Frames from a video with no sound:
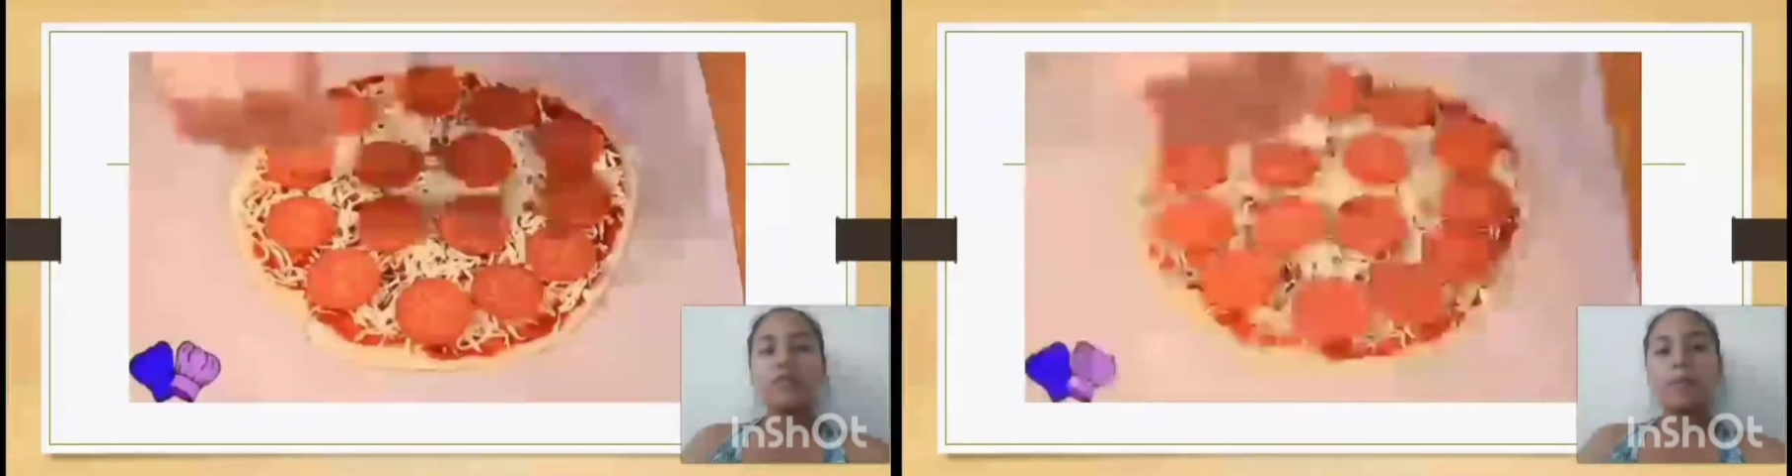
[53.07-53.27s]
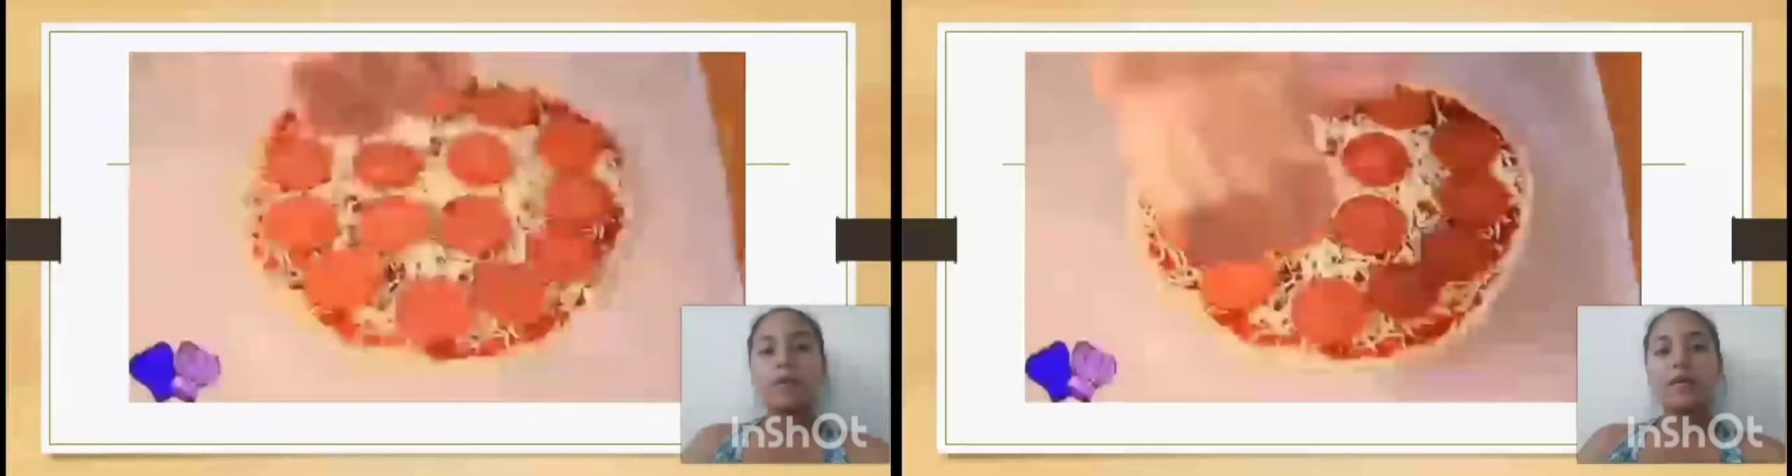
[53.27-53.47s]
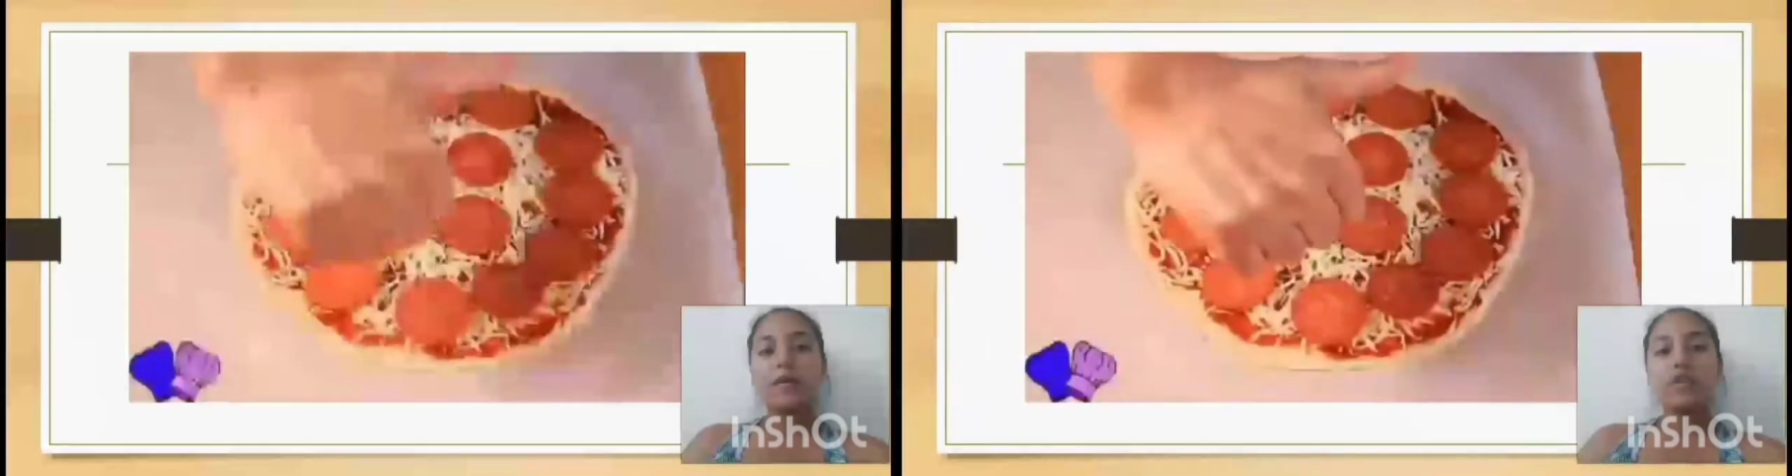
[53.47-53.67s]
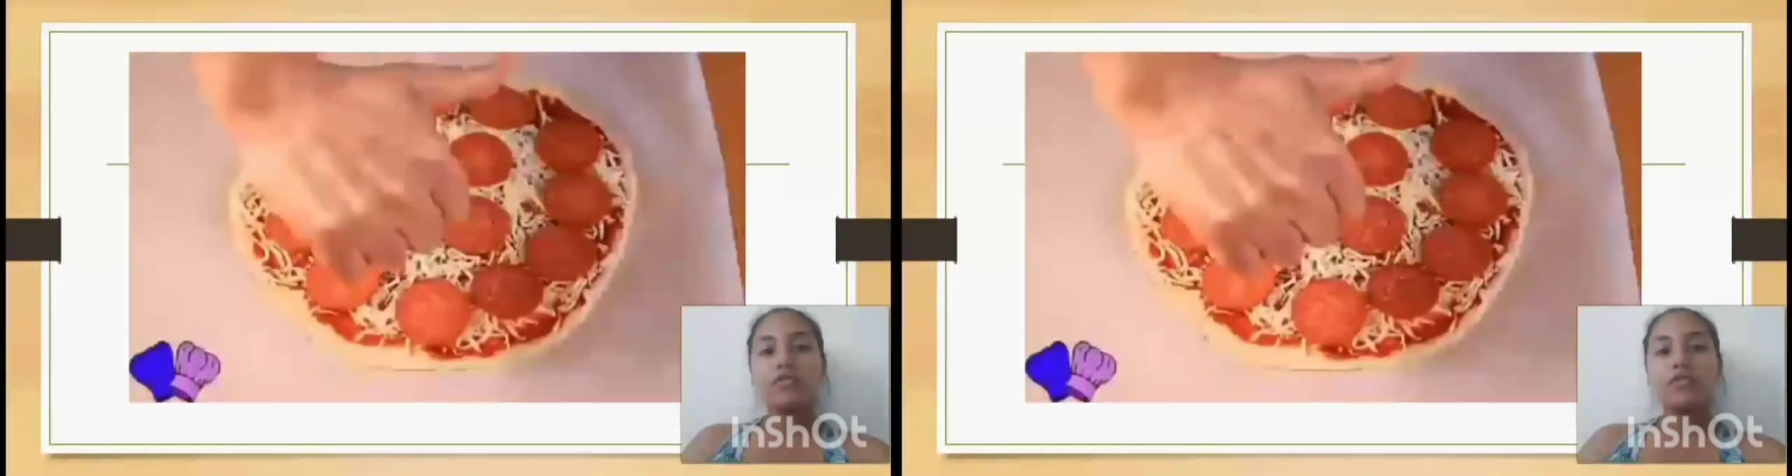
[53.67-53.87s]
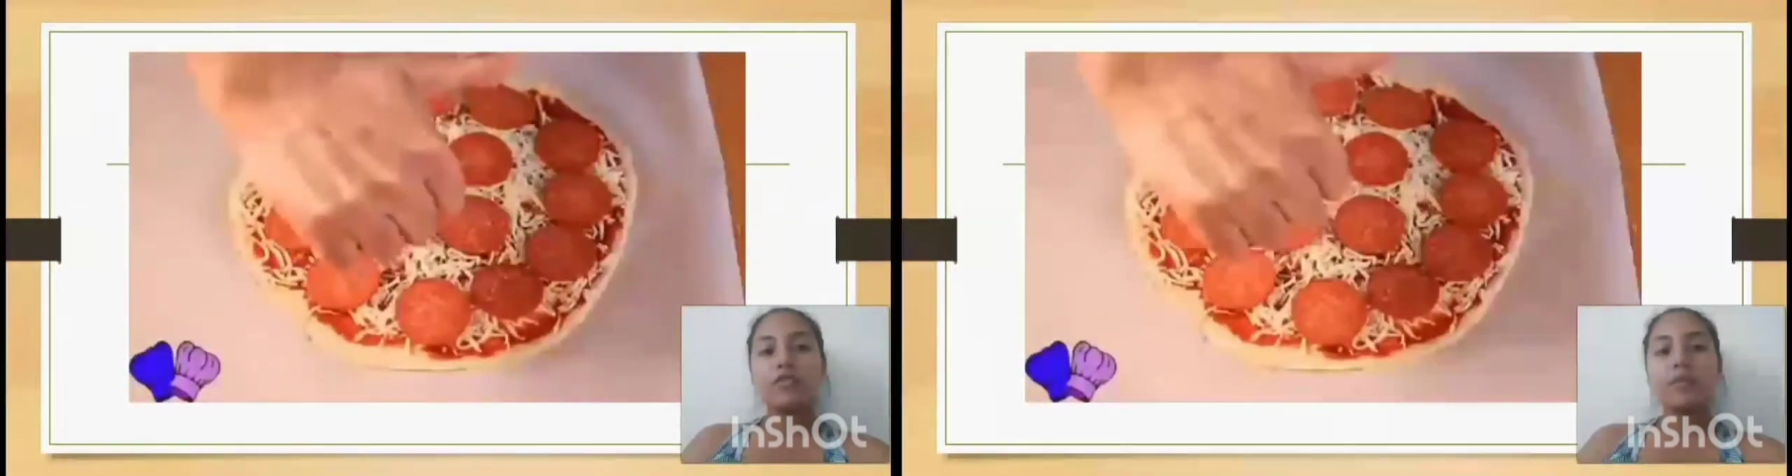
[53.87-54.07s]

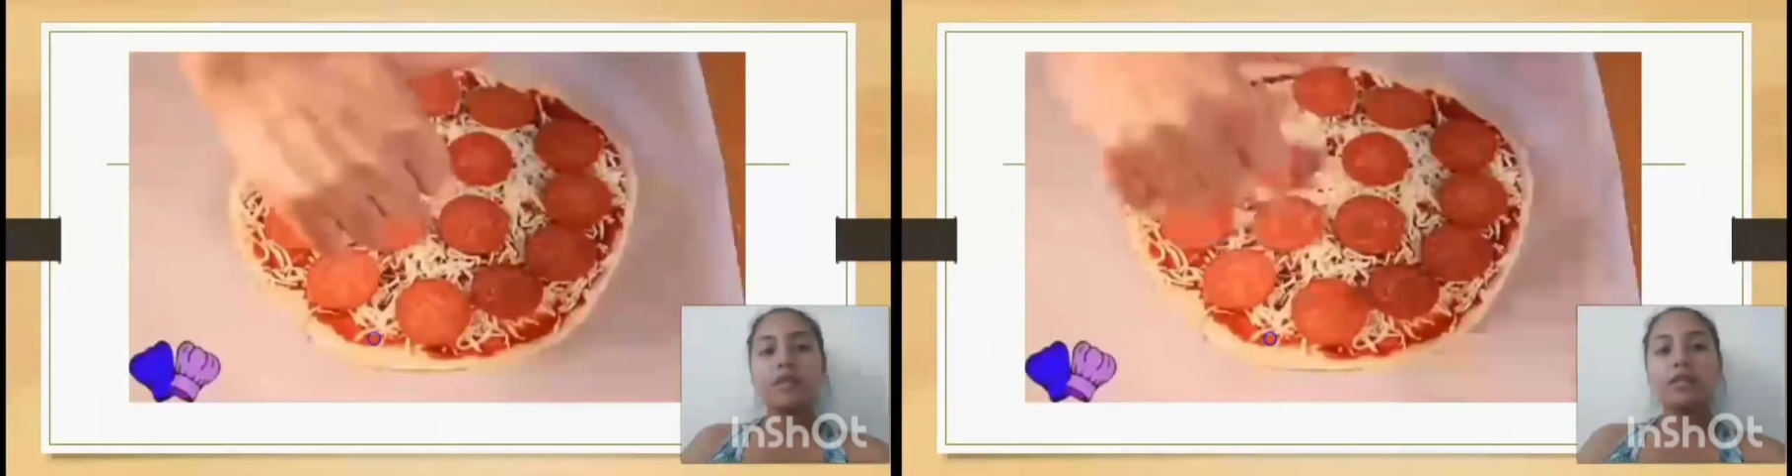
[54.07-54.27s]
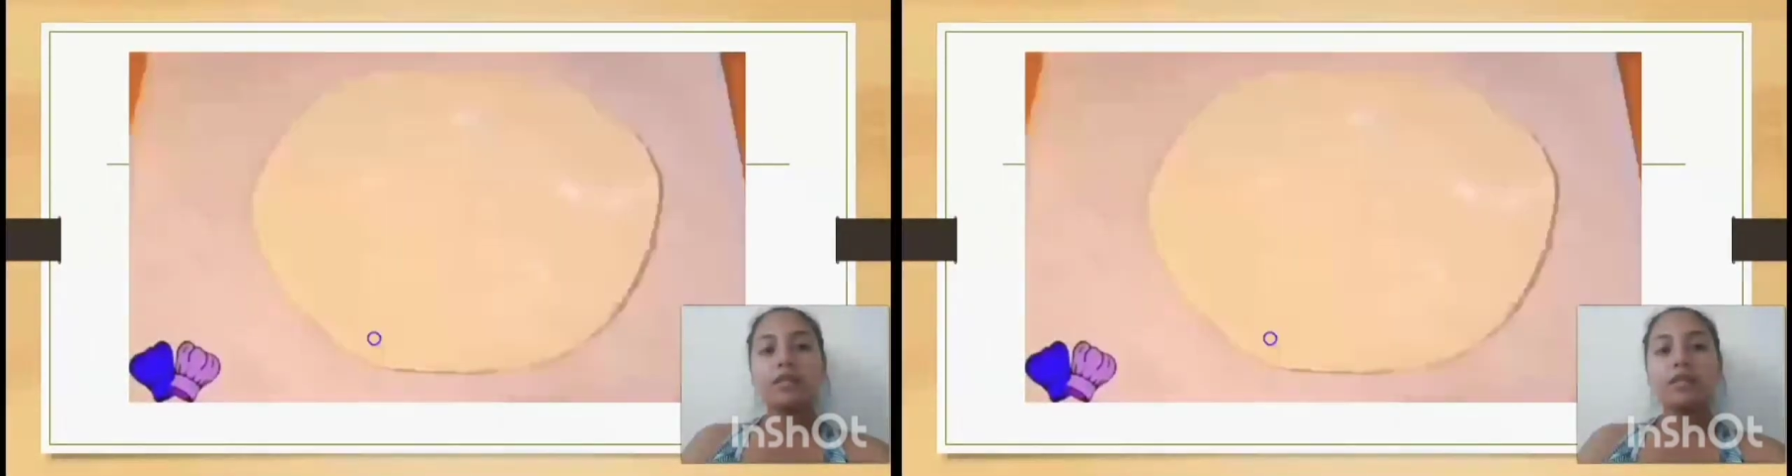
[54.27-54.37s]
uniformly.